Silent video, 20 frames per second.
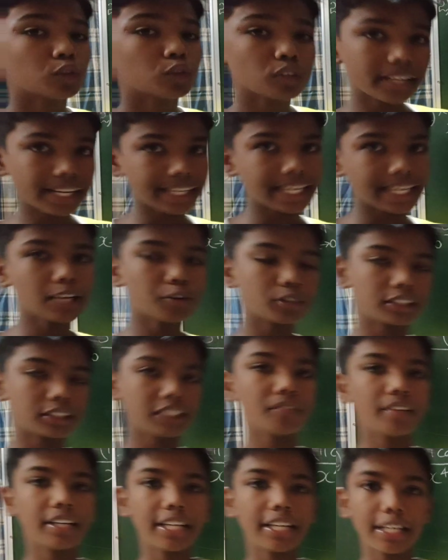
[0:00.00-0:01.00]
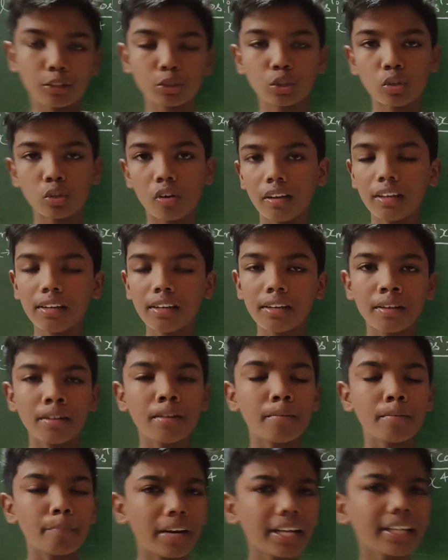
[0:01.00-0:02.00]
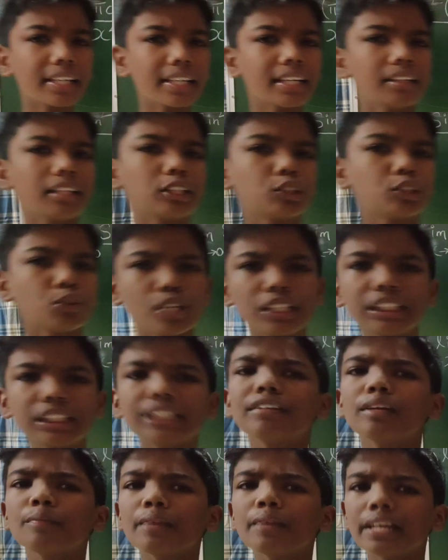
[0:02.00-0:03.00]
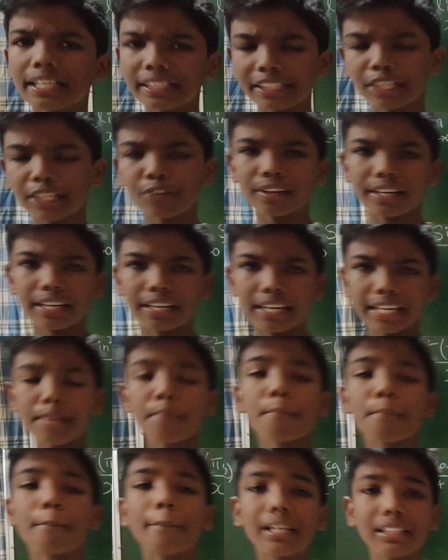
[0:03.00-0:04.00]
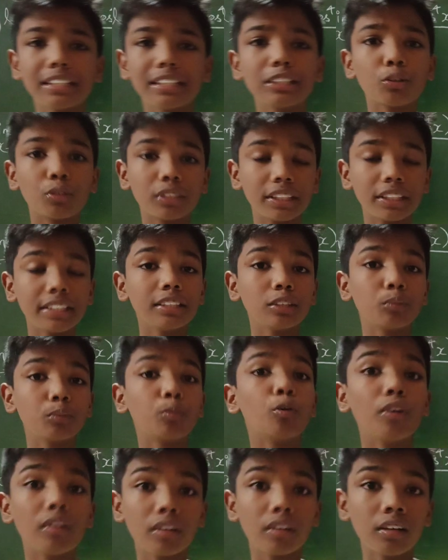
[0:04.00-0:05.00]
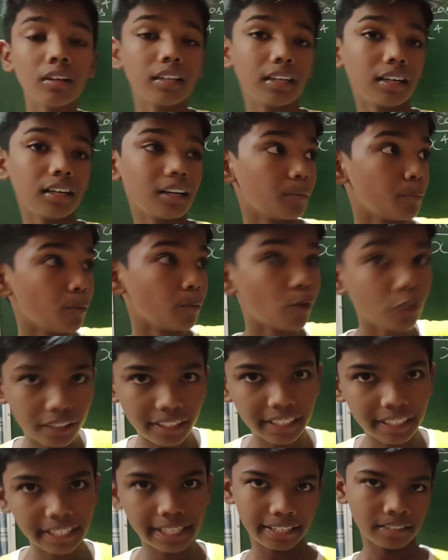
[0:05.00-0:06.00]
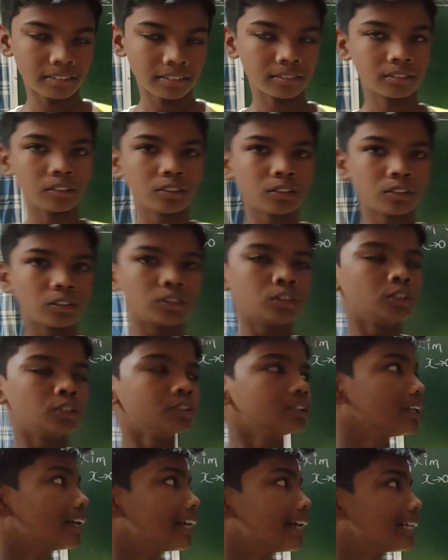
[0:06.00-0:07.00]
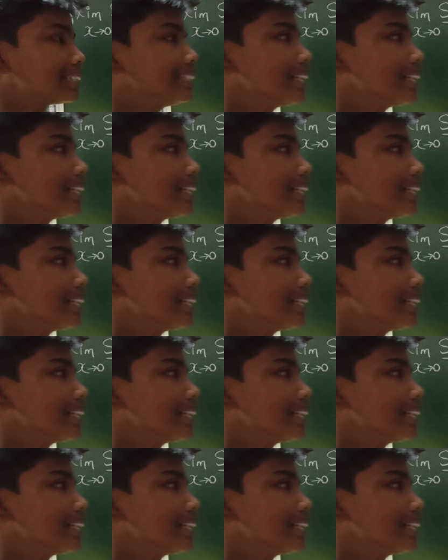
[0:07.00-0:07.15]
the tricky questions we need to solve. But the solution will be lengthy only, but this question is more tricky. So let us see